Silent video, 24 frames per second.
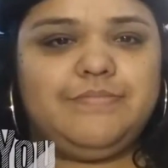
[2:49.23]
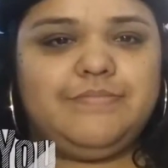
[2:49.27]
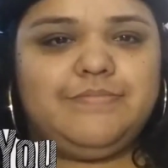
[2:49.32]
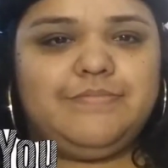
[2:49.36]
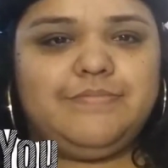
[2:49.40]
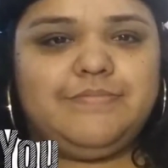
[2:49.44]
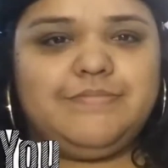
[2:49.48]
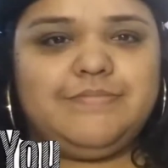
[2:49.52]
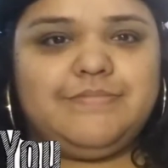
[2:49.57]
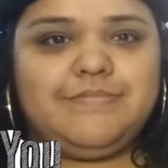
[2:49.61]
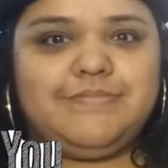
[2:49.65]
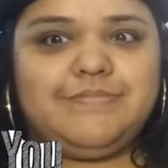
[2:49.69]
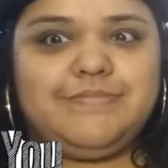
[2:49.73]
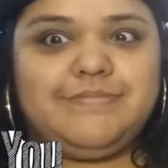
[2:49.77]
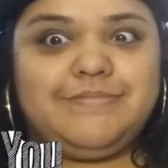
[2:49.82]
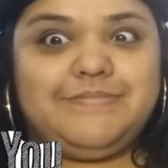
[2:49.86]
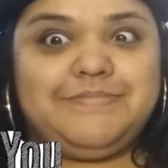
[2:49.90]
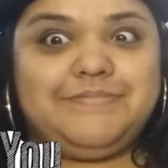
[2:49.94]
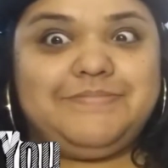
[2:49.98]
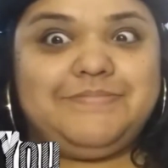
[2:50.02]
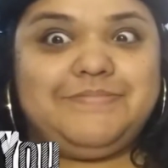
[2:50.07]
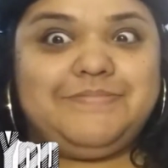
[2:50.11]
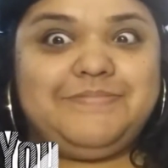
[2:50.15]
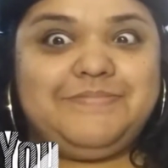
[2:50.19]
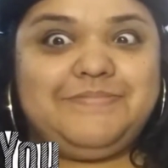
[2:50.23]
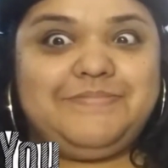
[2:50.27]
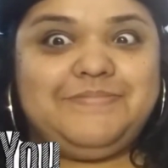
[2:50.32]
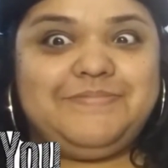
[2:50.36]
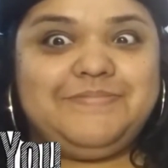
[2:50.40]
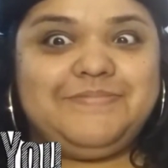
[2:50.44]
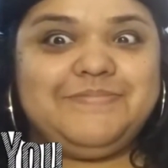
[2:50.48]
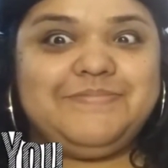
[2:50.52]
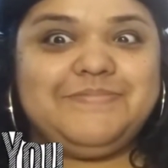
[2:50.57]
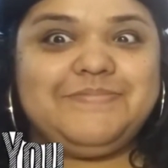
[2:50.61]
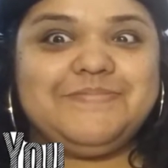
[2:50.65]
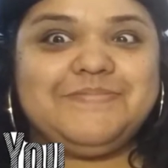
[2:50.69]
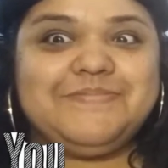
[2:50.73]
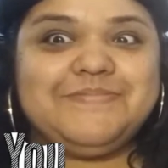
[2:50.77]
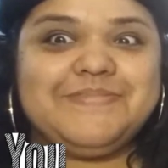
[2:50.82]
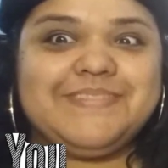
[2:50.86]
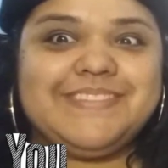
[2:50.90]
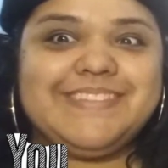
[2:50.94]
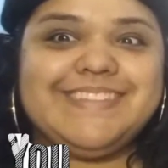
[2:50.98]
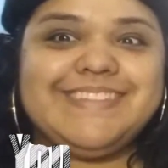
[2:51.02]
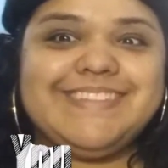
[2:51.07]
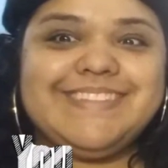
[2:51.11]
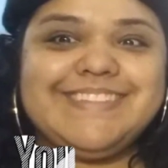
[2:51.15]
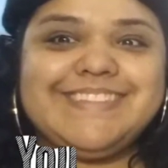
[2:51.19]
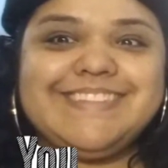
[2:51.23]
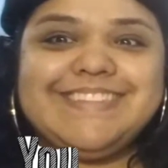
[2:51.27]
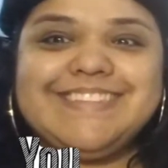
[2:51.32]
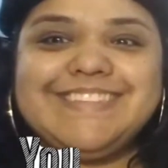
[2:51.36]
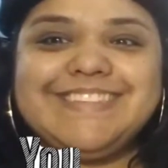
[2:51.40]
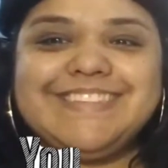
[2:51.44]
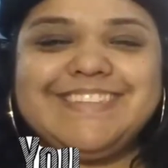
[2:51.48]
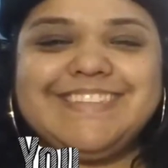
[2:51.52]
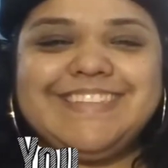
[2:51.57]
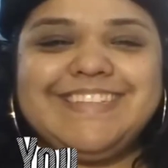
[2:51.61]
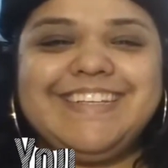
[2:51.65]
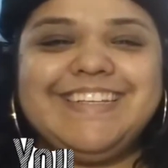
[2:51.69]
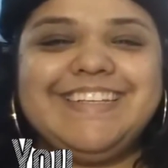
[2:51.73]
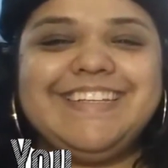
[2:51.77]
(not speaking)